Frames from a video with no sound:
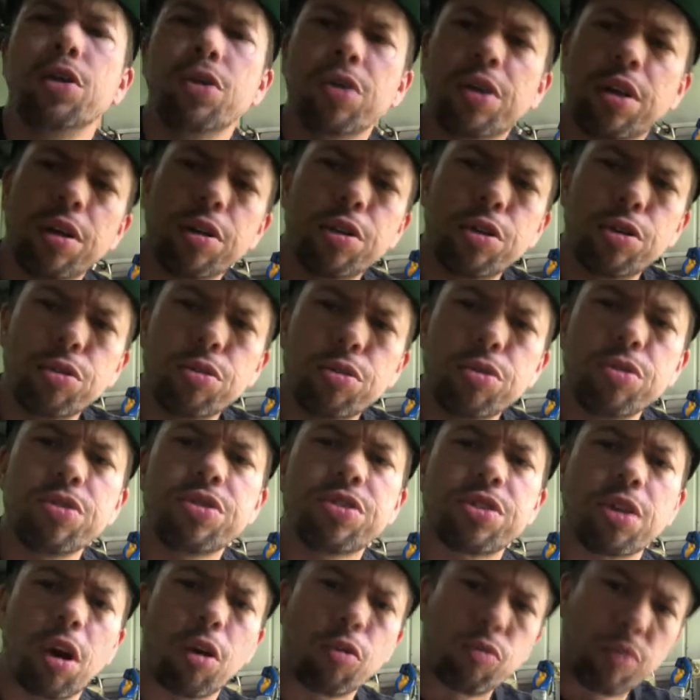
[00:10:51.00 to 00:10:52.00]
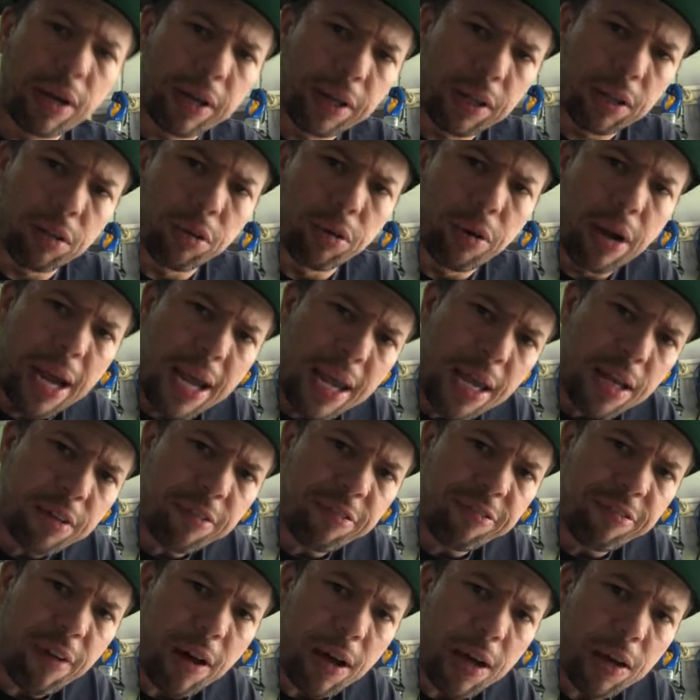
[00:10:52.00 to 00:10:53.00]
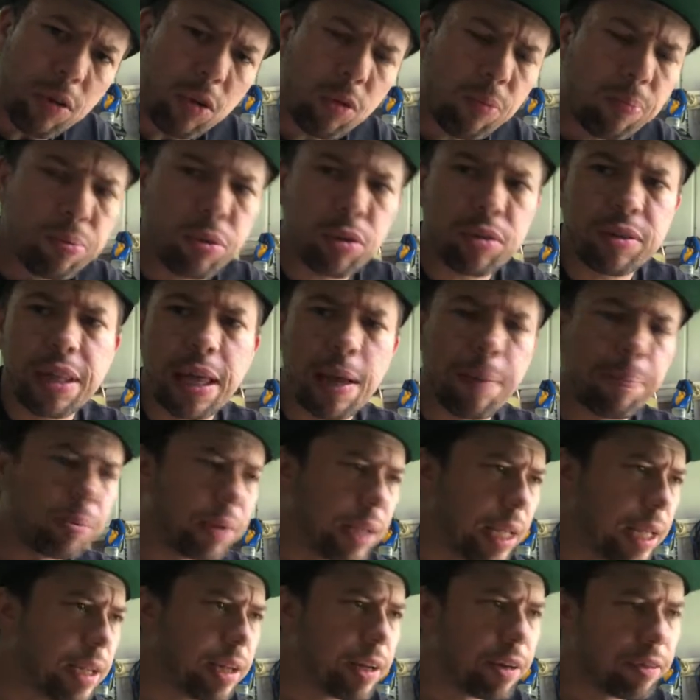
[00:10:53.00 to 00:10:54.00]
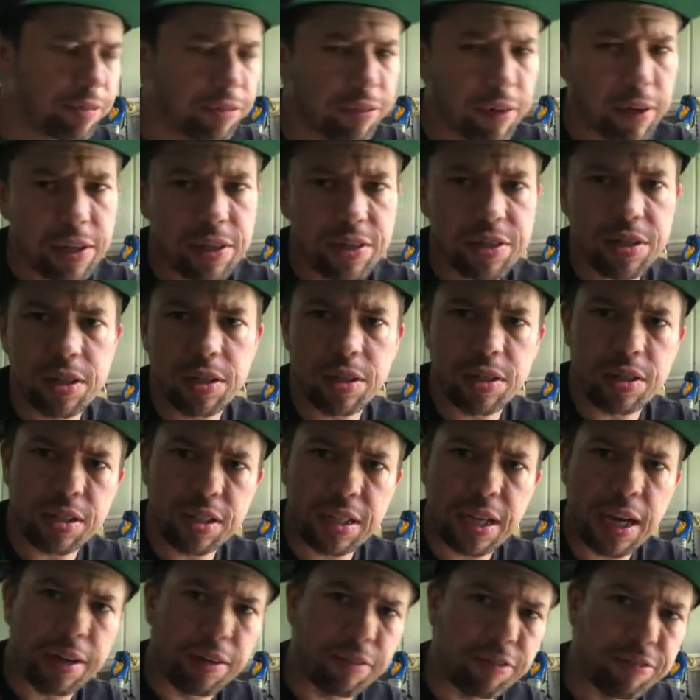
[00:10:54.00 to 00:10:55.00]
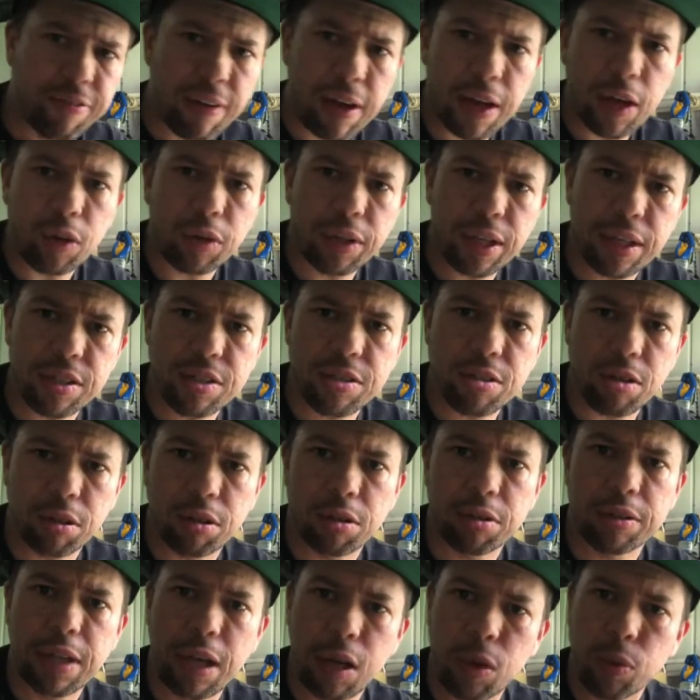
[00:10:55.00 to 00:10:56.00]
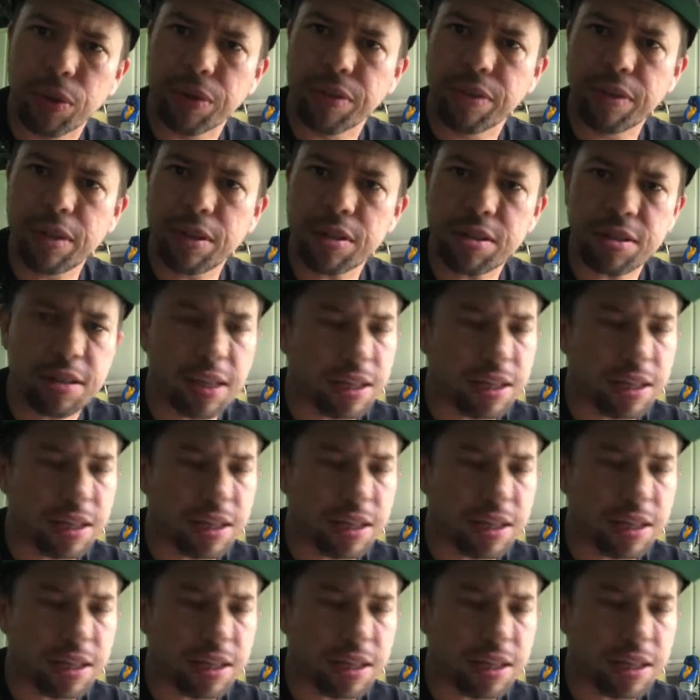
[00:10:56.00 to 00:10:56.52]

You can use a regular hand file, put that blade in a vise and just kind of file that sucker down with this.